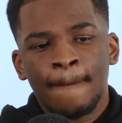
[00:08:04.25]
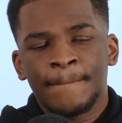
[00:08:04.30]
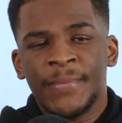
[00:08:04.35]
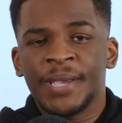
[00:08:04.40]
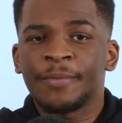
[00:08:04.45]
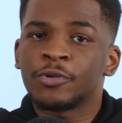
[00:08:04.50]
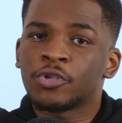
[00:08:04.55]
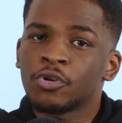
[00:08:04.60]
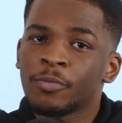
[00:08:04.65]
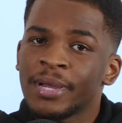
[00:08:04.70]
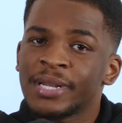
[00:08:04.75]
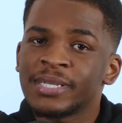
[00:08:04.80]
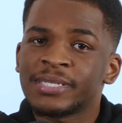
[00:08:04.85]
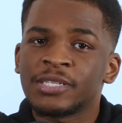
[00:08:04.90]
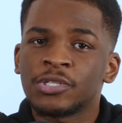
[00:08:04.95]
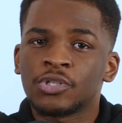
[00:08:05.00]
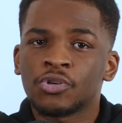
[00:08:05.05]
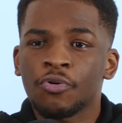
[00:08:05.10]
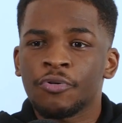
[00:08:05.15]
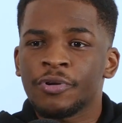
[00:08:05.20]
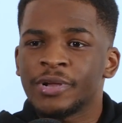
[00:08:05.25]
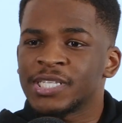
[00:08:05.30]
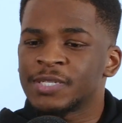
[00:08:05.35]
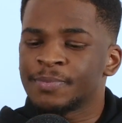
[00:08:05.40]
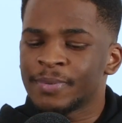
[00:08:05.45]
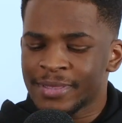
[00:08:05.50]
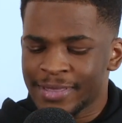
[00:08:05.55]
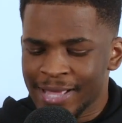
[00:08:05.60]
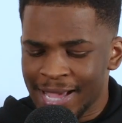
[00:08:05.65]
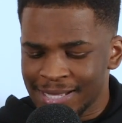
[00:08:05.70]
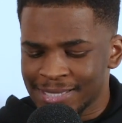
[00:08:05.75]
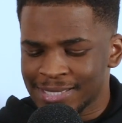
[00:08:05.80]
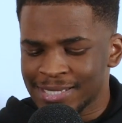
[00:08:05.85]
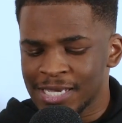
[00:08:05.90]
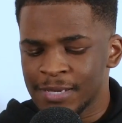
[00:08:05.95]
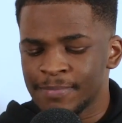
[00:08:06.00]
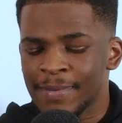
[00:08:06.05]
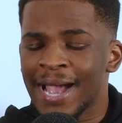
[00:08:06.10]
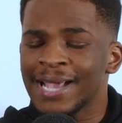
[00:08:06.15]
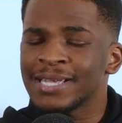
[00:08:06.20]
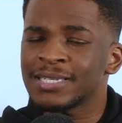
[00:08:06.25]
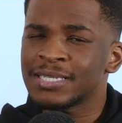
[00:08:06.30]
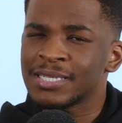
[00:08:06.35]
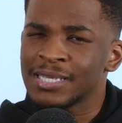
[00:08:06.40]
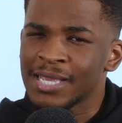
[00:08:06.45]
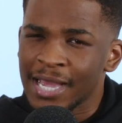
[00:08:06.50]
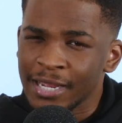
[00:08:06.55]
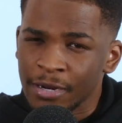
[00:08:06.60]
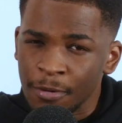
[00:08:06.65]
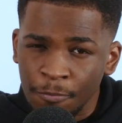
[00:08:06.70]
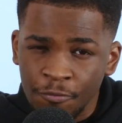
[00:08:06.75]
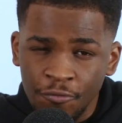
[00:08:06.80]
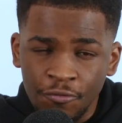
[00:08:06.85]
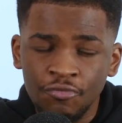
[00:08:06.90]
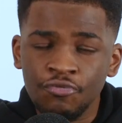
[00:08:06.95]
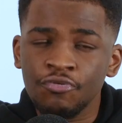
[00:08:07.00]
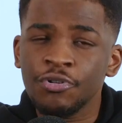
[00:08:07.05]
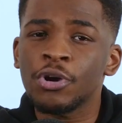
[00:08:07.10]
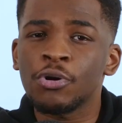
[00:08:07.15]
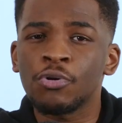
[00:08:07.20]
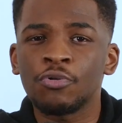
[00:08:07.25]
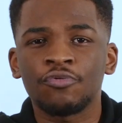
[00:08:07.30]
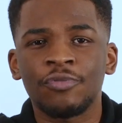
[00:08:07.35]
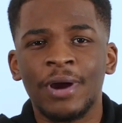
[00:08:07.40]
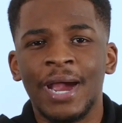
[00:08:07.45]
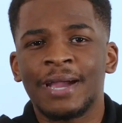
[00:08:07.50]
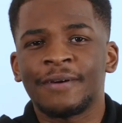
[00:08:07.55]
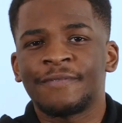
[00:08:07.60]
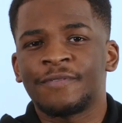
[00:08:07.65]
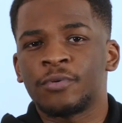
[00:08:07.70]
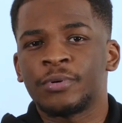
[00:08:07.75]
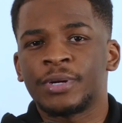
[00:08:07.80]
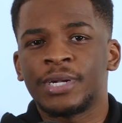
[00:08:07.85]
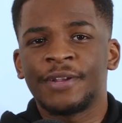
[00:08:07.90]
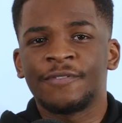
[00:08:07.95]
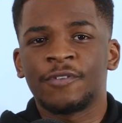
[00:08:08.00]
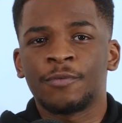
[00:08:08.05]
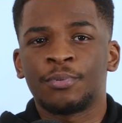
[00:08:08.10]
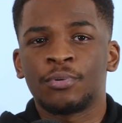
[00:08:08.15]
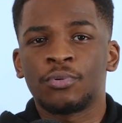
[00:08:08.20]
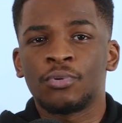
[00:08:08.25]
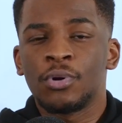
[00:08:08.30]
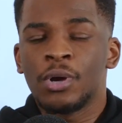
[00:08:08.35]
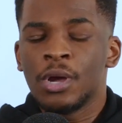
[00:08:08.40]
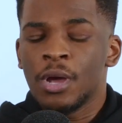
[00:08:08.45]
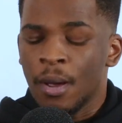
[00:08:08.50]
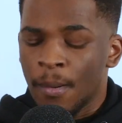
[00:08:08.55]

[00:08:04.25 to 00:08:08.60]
People talk about the Centurions, but that team actually had a real rival in Liverpool.